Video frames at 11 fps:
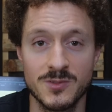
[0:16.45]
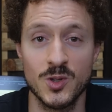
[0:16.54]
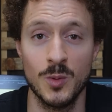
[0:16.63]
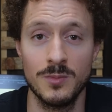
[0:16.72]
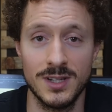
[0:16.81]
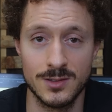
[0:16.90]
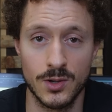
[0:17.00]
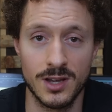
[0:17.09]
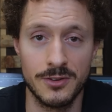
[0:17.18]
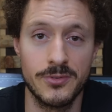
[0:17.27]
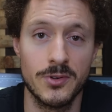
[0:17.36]
So let's
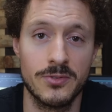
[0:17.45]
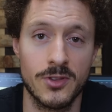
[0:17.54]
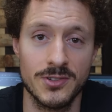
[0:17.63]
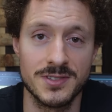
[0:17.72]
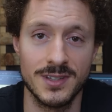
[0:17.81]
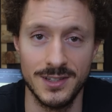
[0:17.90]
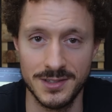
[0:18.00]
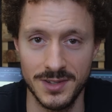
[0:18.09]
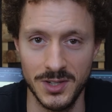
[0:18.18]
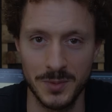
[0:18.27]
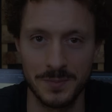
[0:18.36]
look at a few of those in this video.